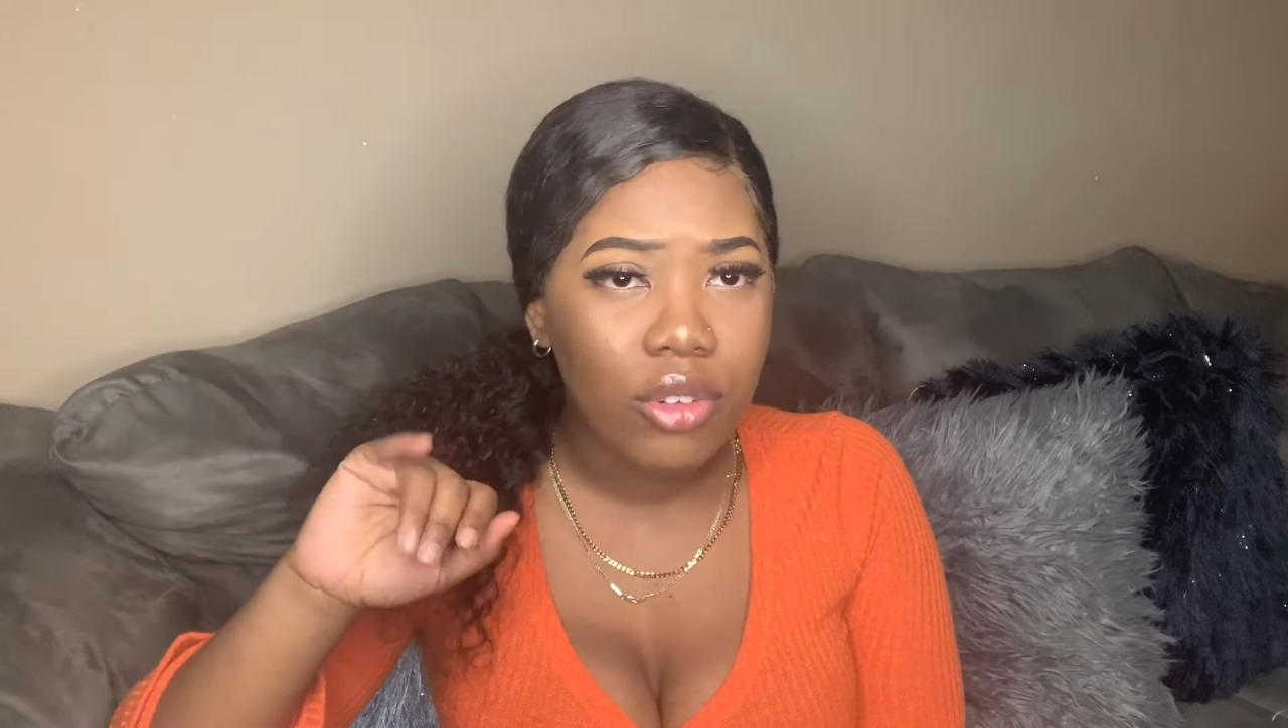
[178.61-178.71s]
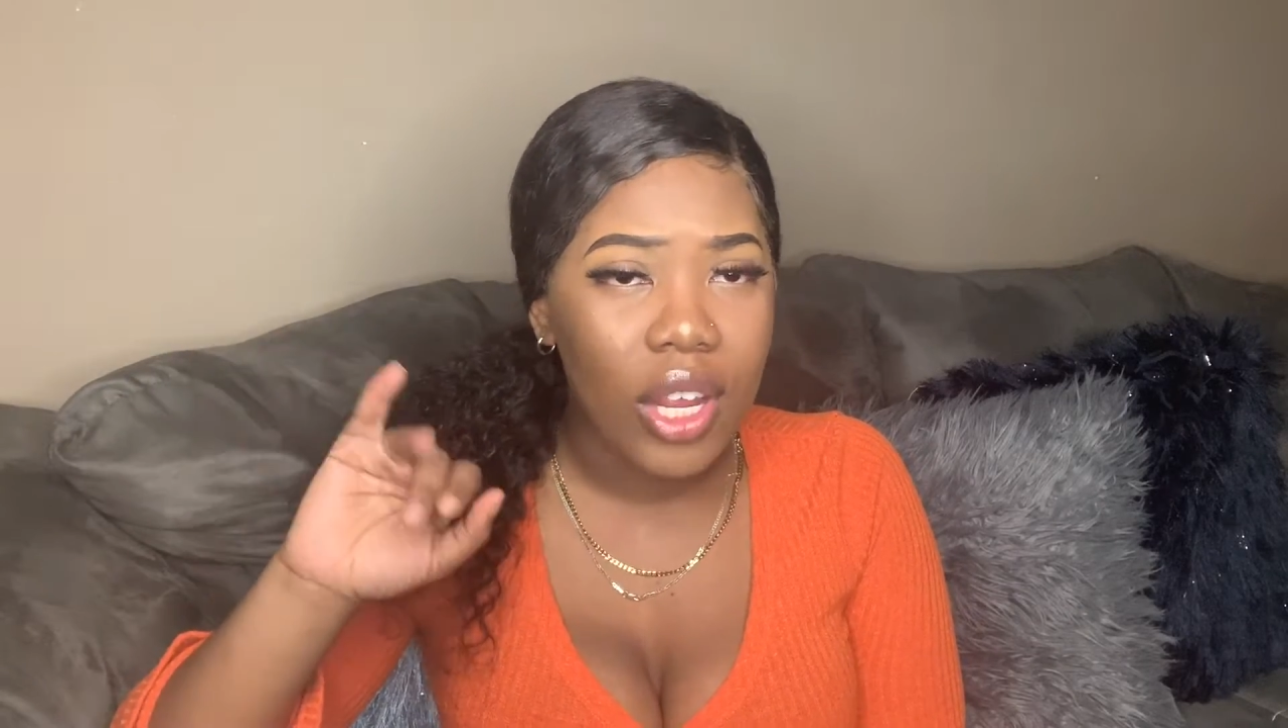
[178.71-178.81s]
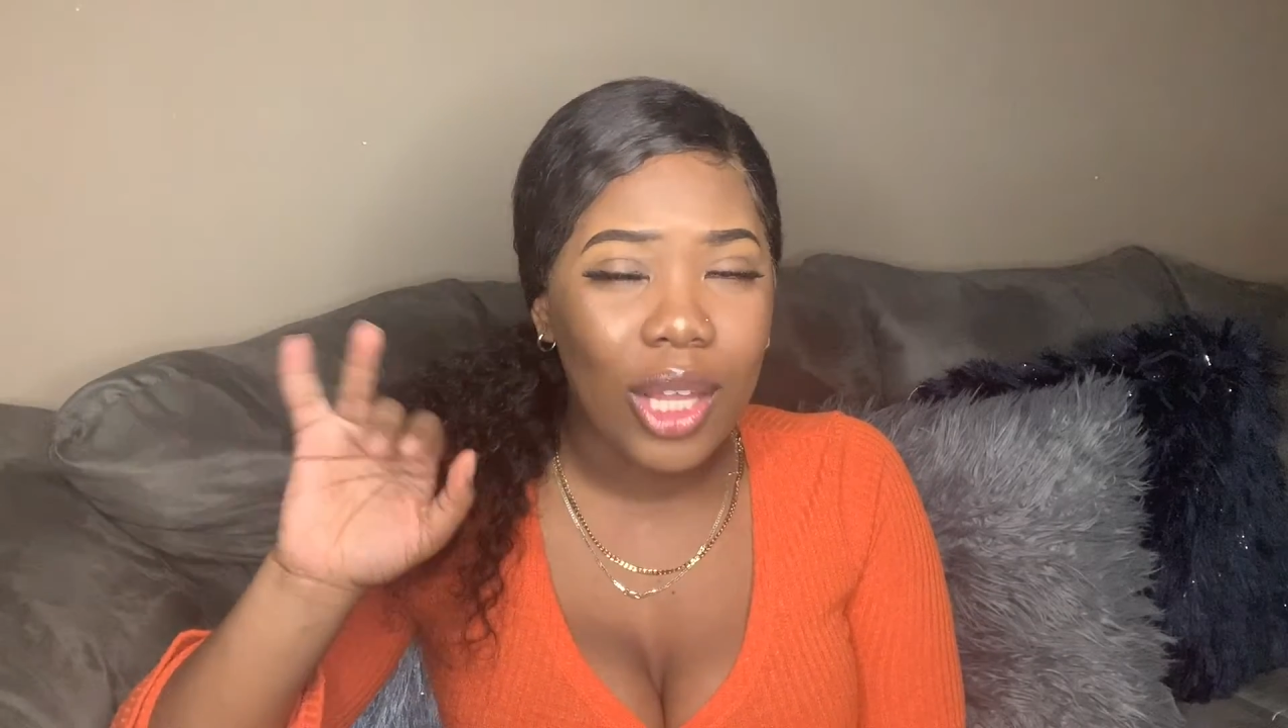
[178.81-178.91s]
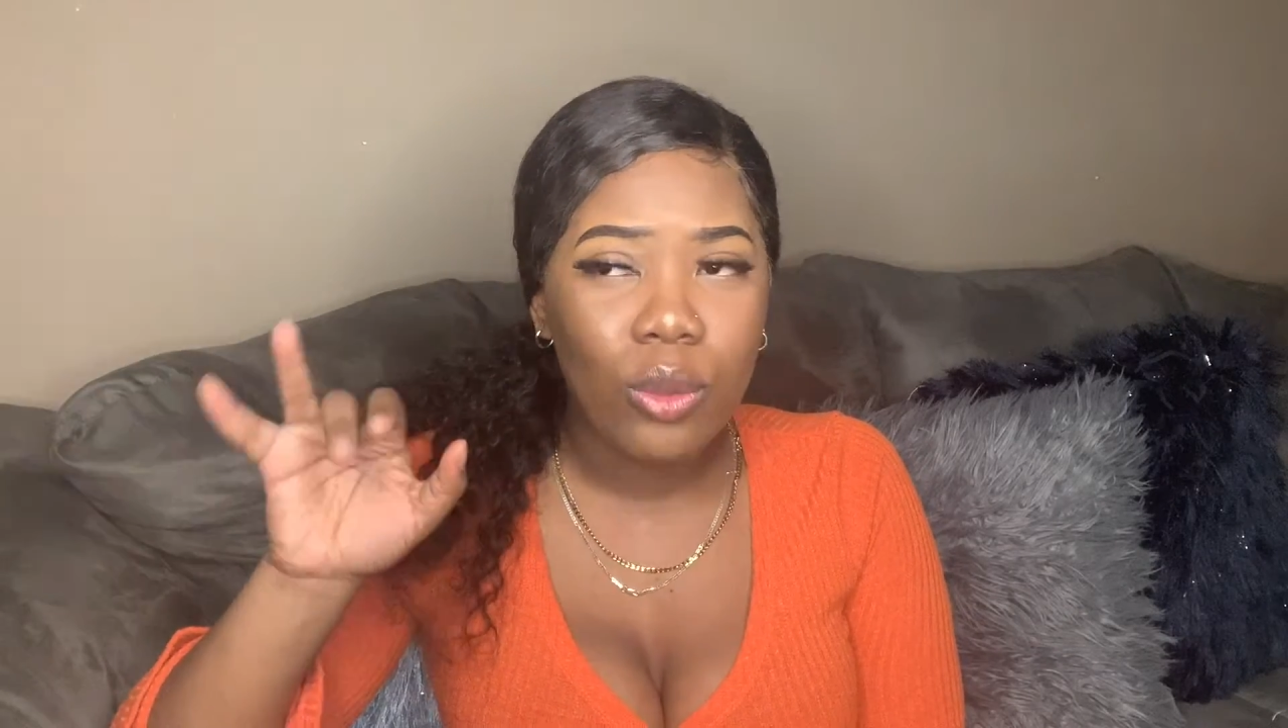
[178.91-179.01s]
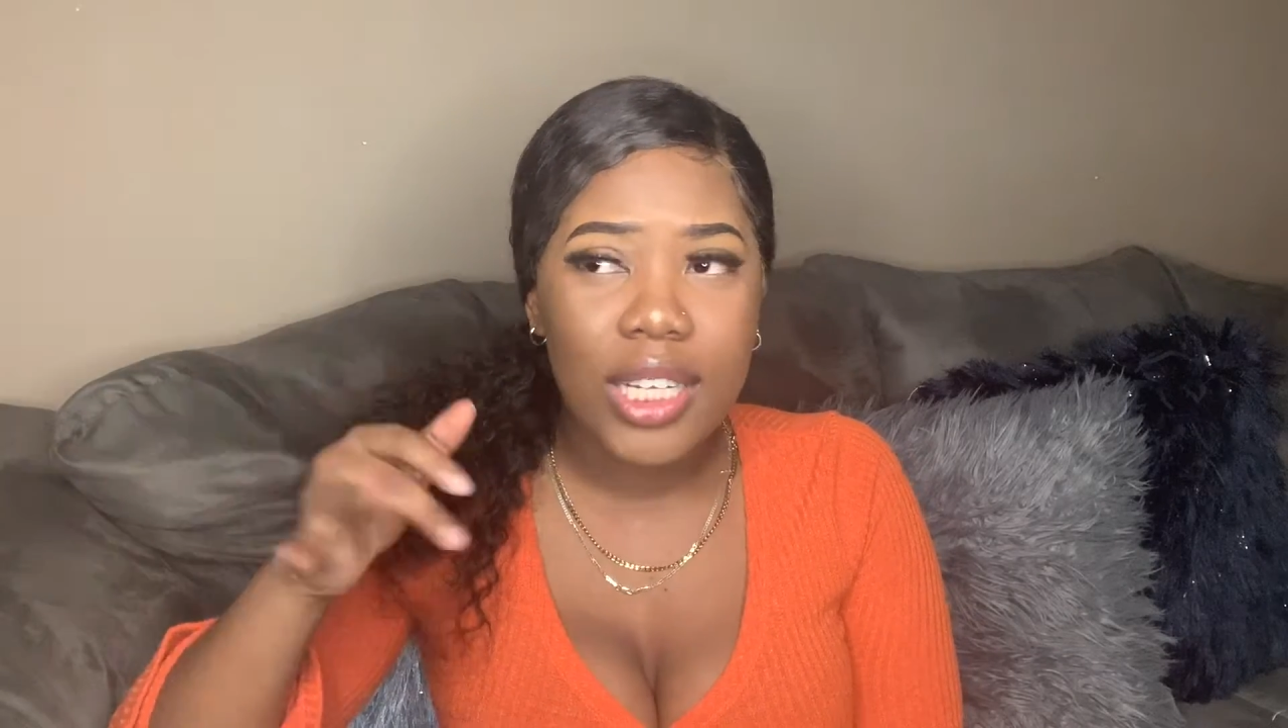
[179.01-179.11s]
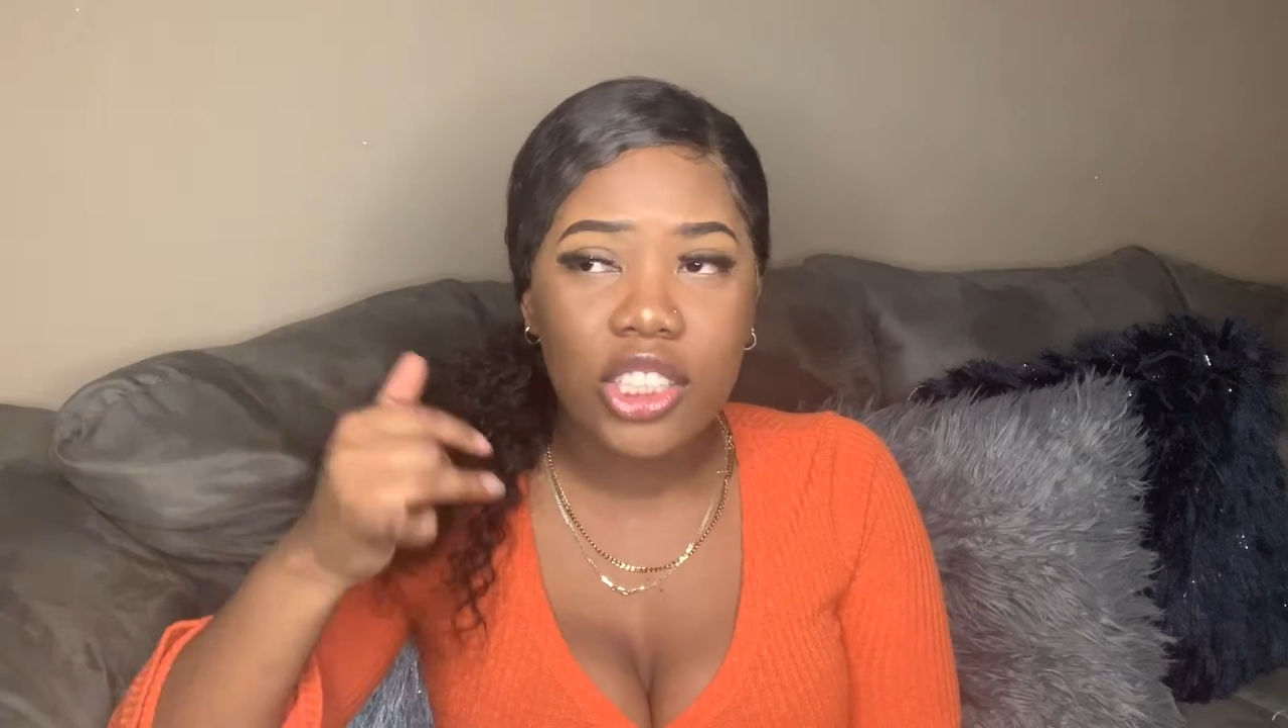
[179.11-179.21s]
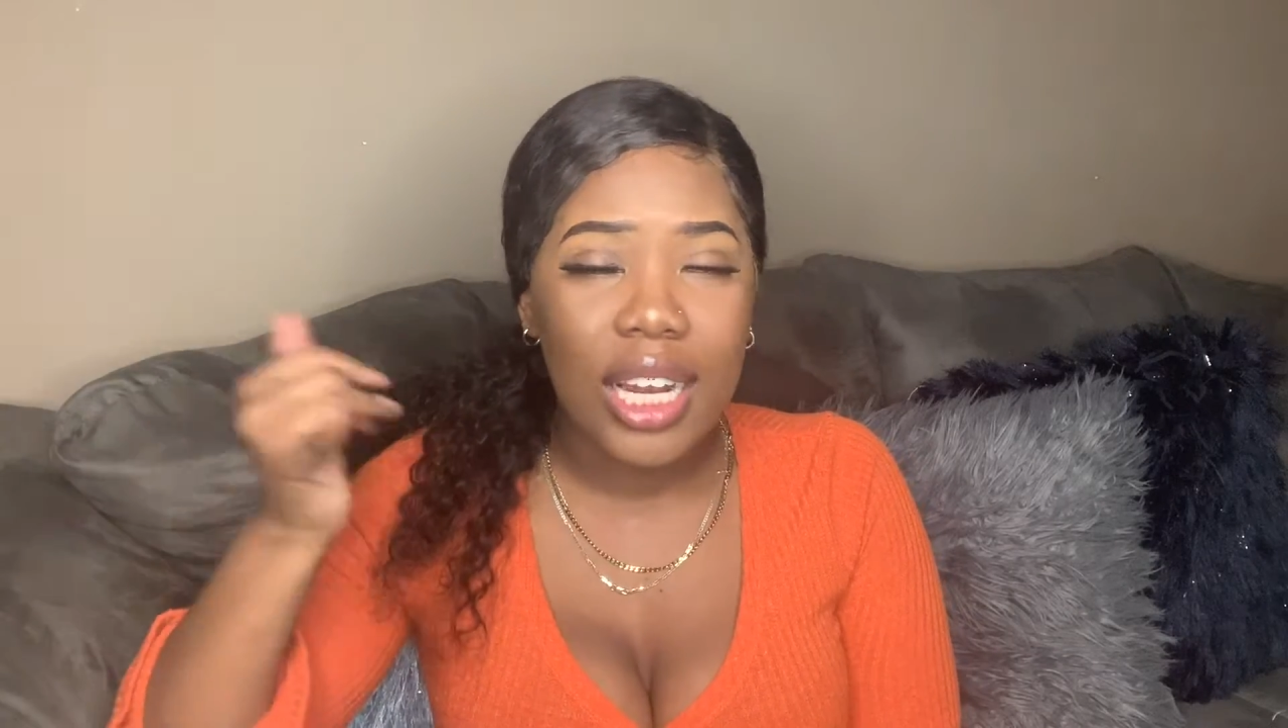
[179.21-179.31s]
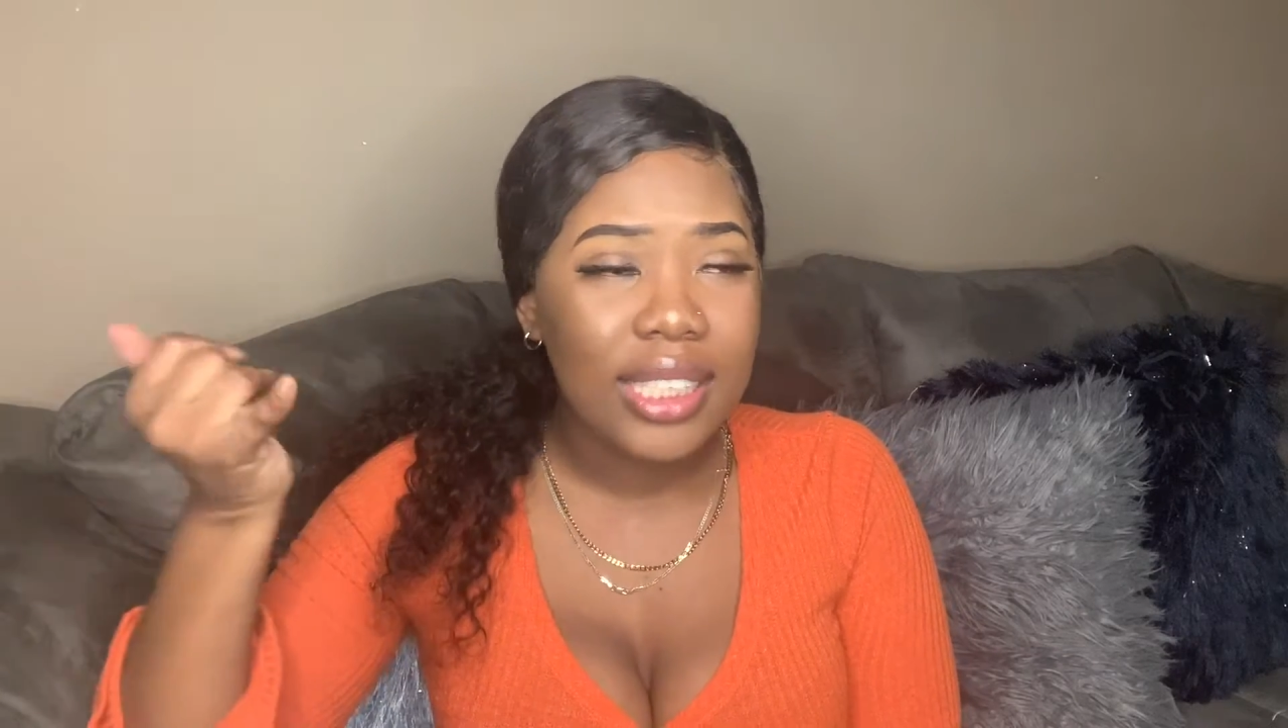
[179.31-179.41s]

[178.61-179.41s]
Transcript: or you gotta get your